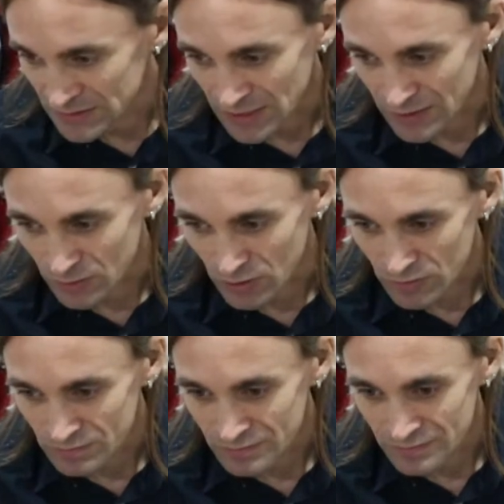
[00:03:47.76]
I don't
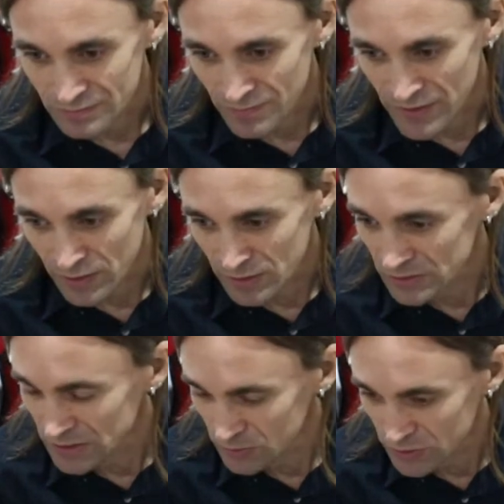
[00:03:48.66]
know. There are
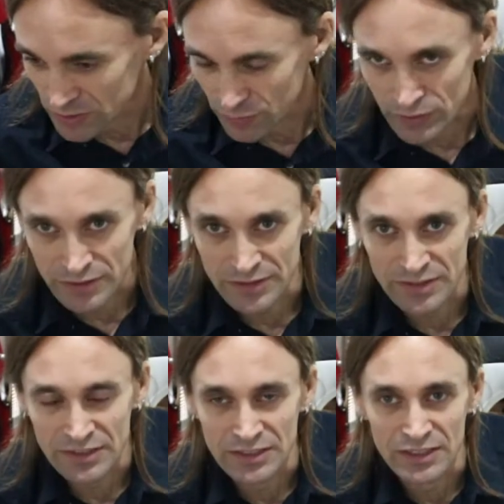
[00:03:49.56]
huge
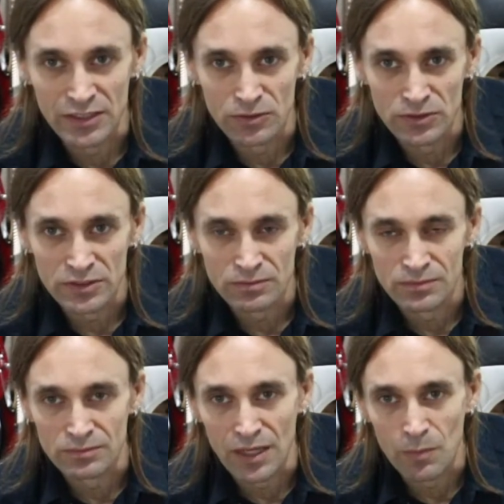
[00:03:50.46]
differences in EQs,
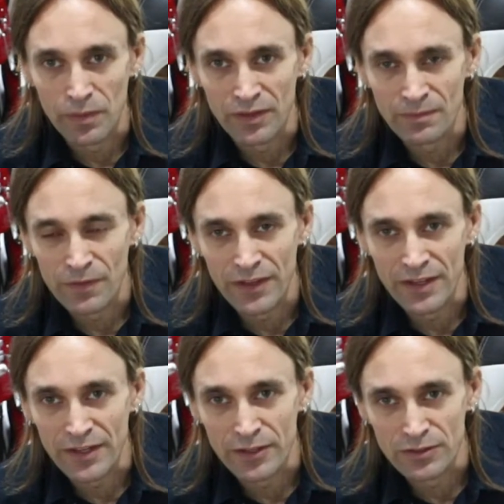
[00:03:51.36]
in my opinion.
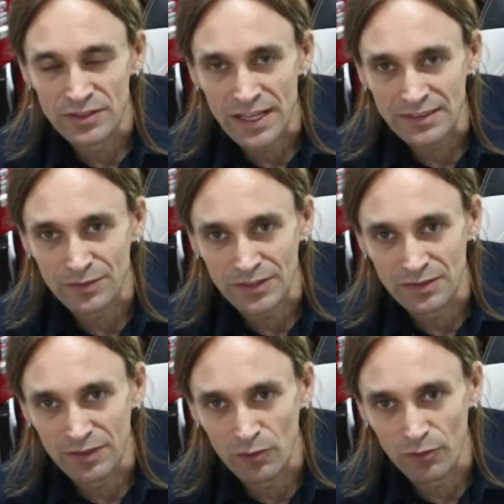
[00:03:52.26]
The EQs in the AxeFx
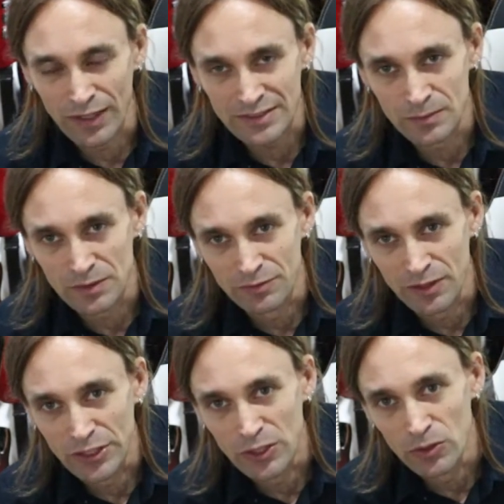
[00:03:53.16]
are very flexible and
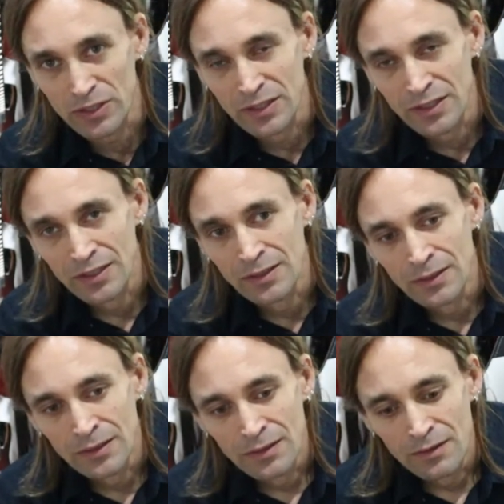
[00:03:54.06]
very good.
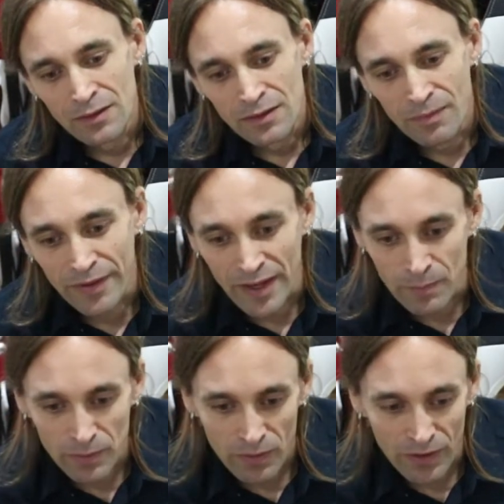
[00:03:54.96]
In the
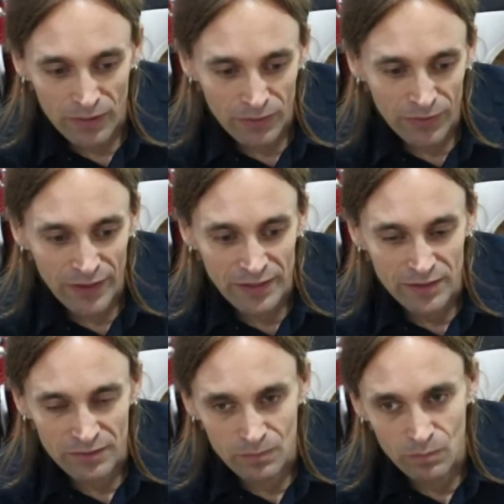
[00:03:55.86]
Kemper, they're not that
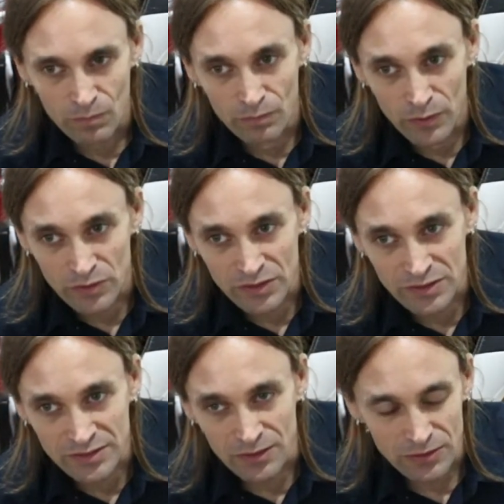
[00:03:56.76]

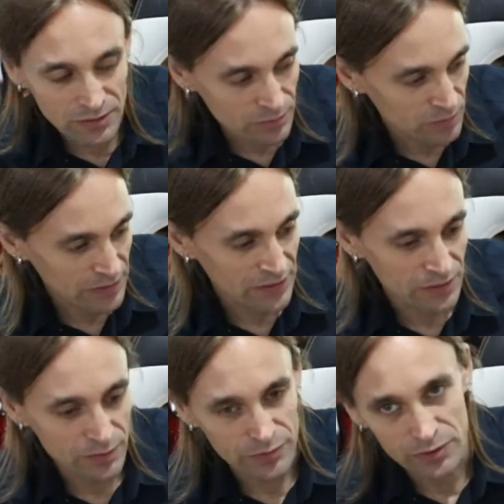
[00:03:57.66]
musical sounding to my
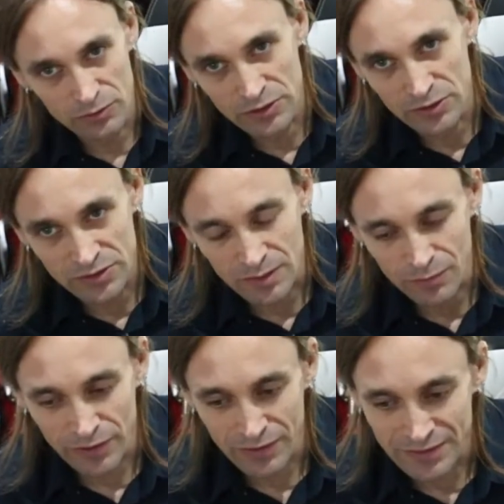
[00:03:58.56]
ear. If you reduce some
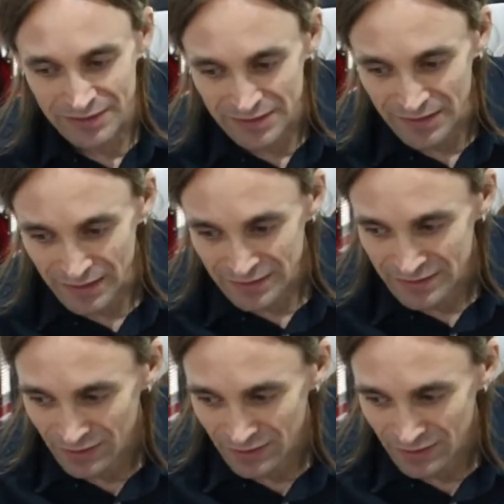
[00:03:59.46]
frequencies, then it's